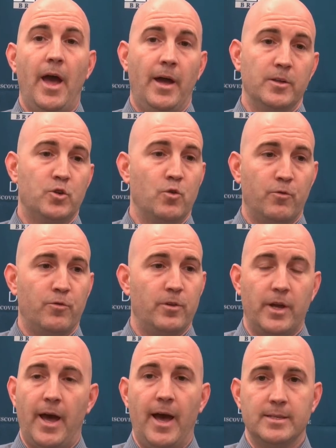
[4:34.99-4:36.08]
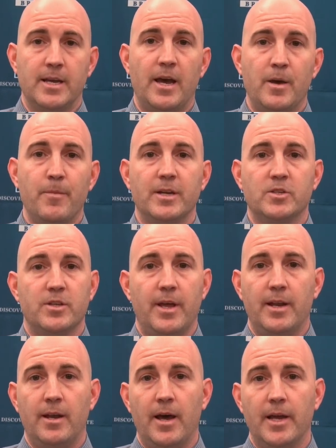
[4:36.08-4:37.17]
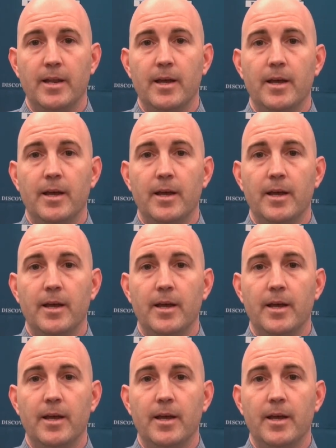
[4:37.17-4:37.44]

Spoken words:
and truthfully, as I had mentioned that night,